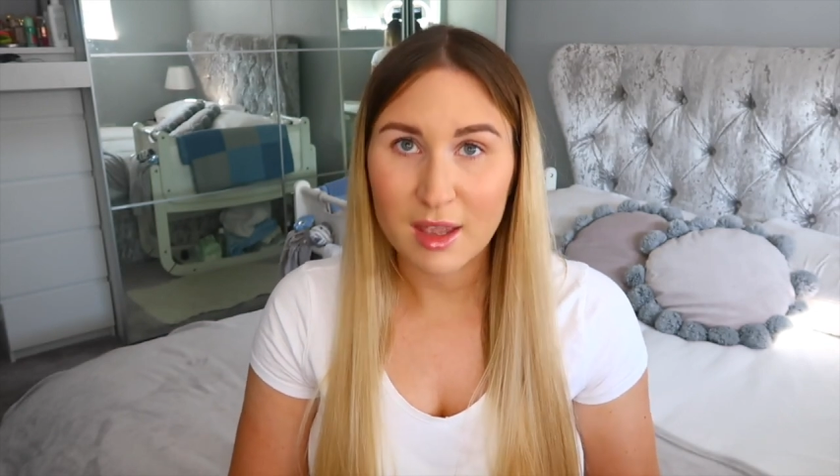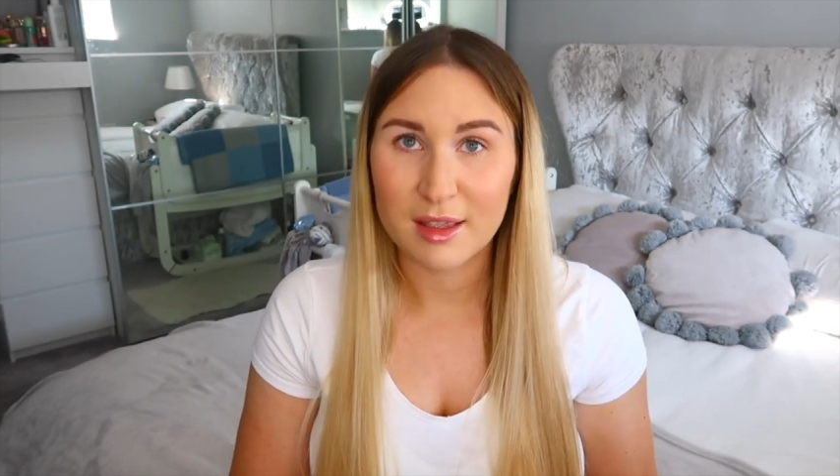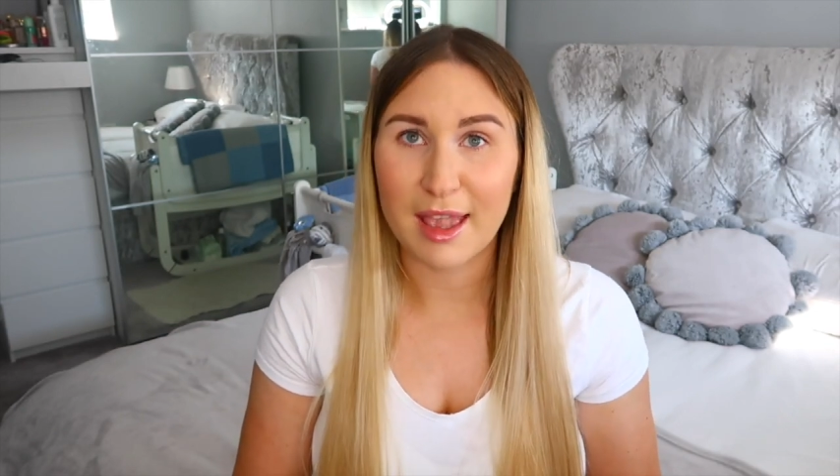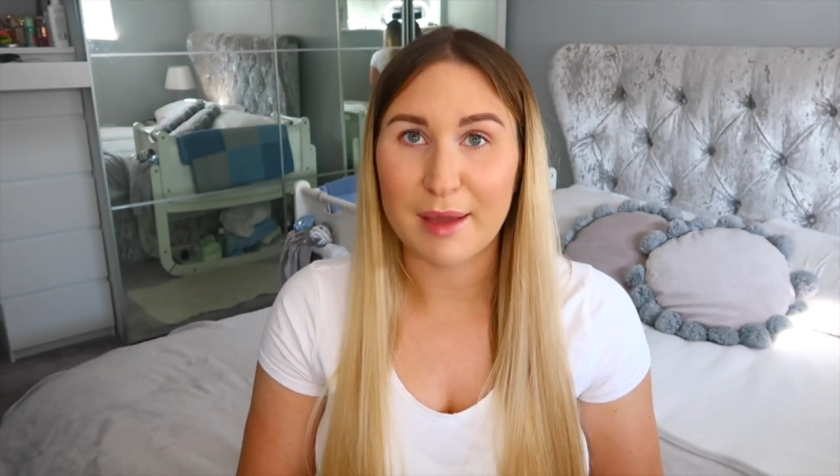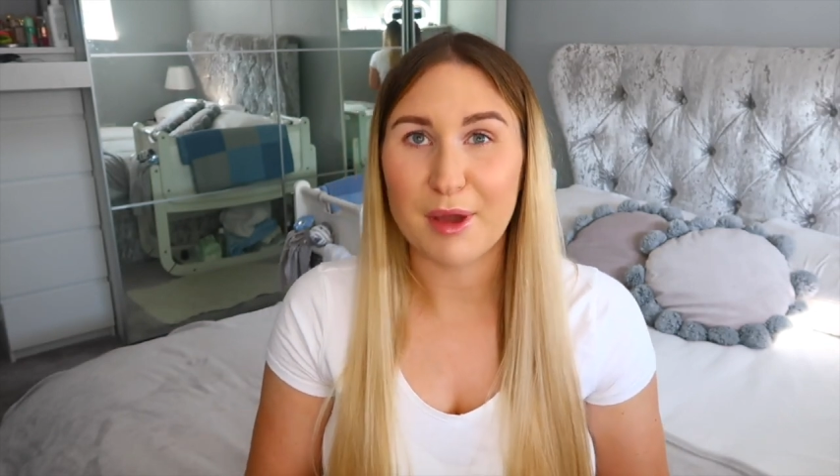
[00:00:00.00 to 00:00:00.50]

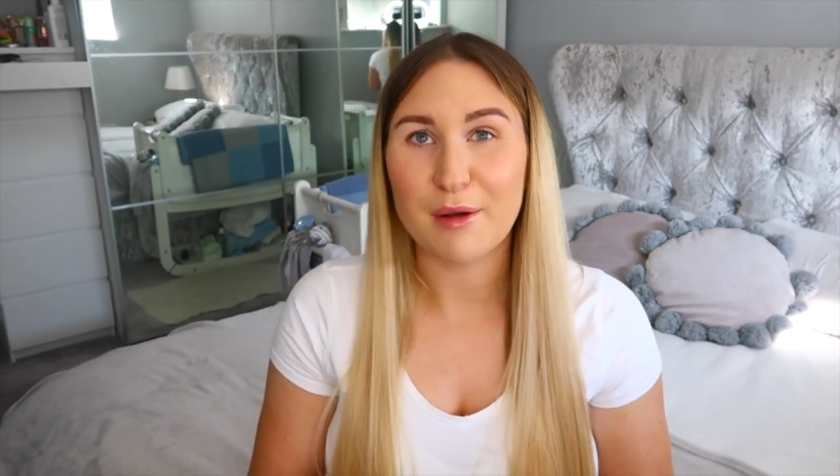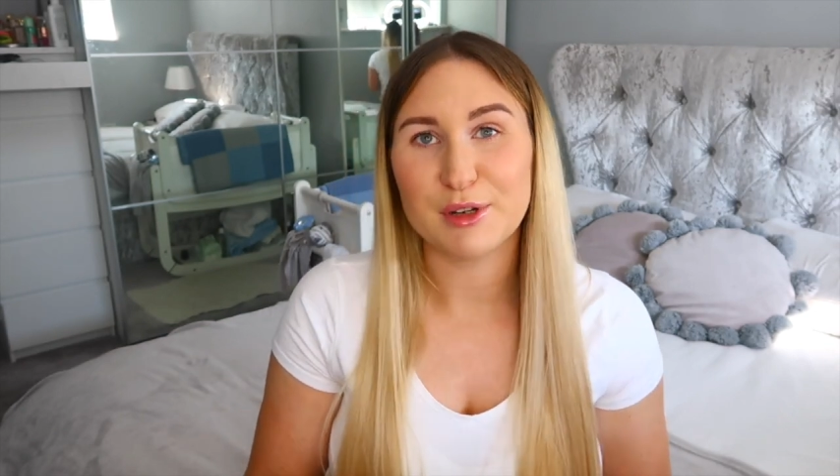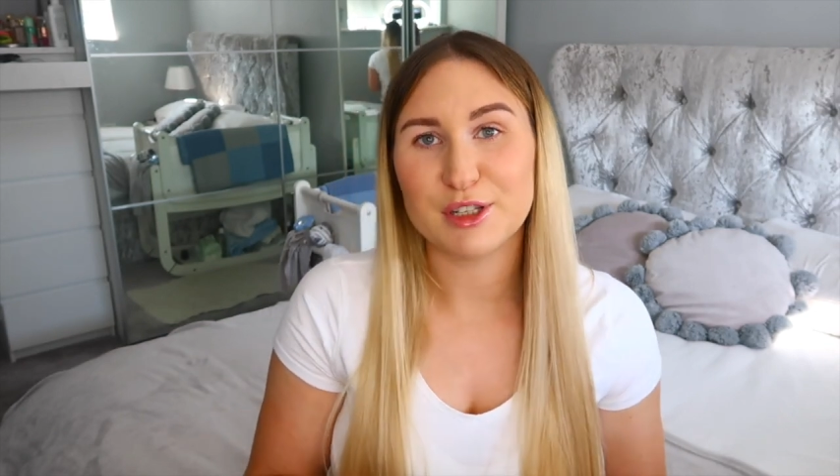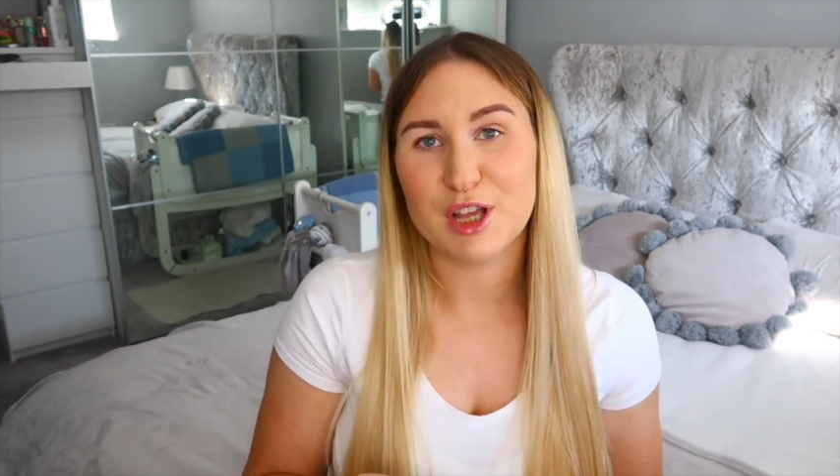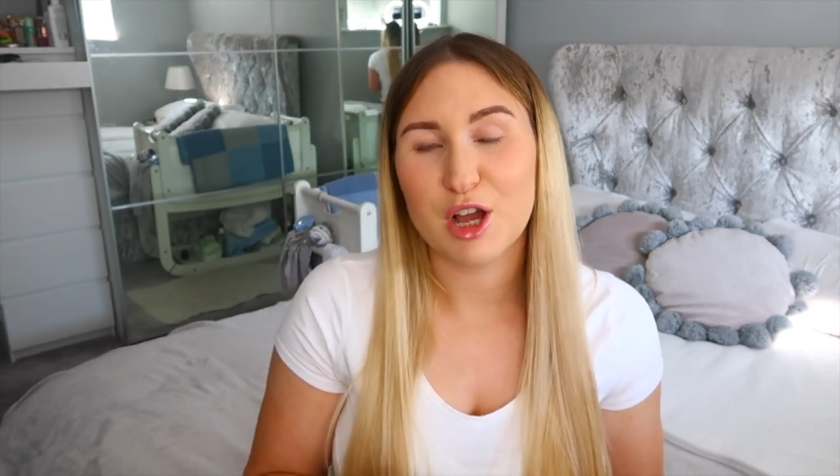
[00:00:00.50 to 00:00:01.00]
yeah, I'm
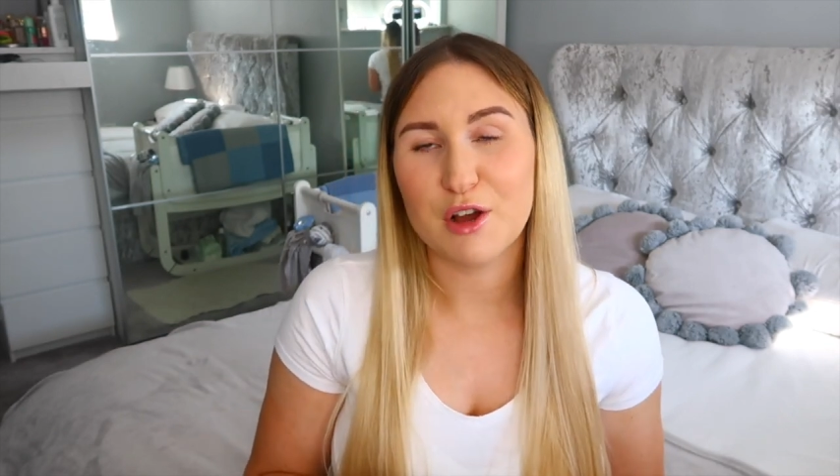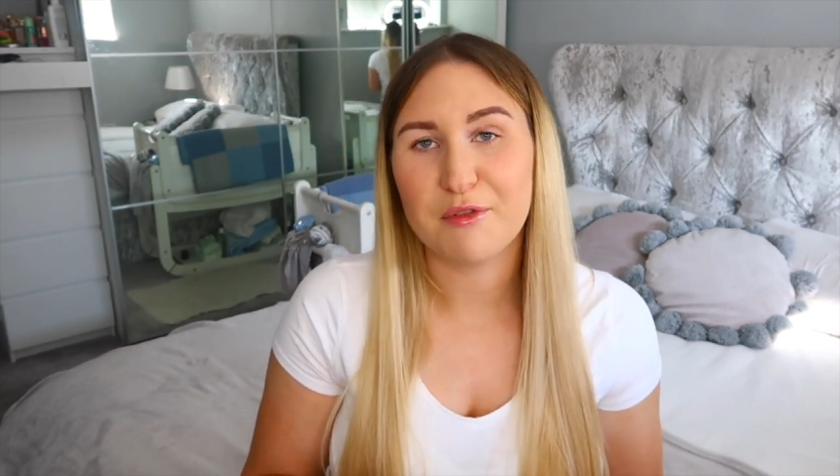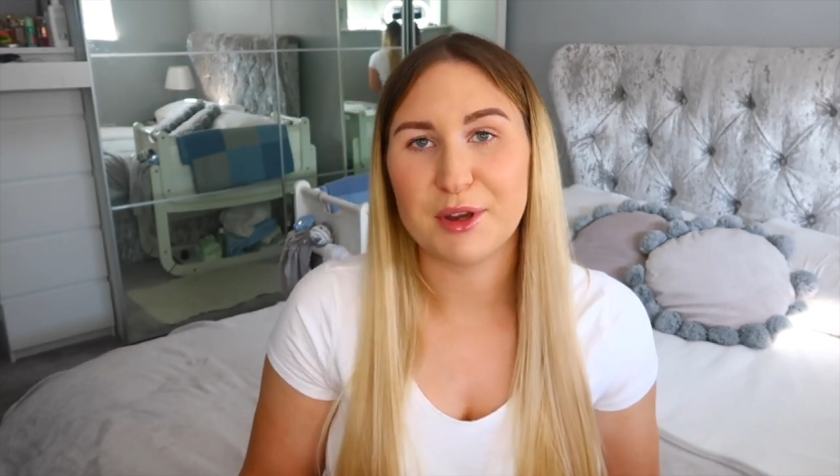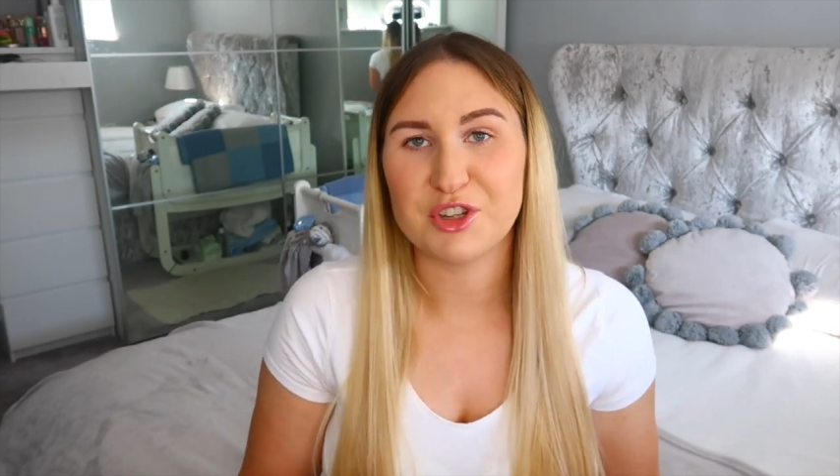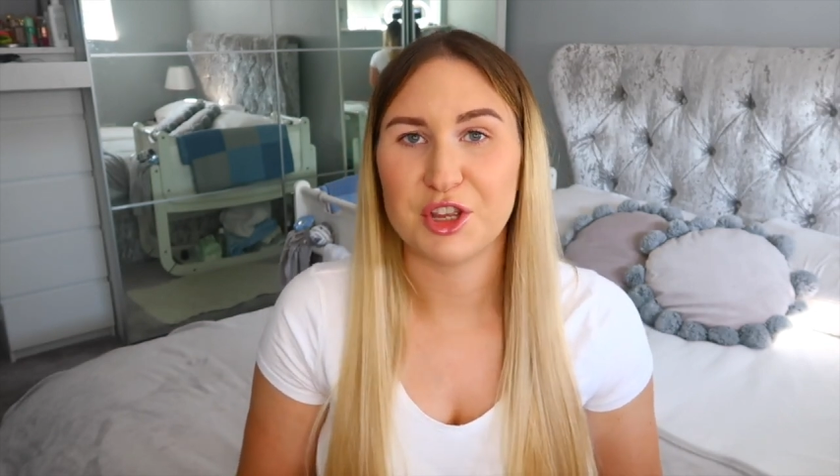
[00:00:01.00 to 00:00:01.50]
going to start
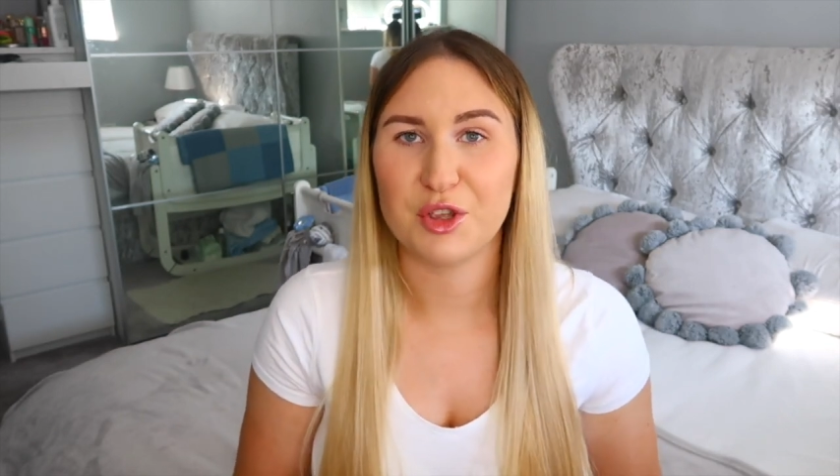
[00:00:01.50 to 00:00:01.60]
off by showing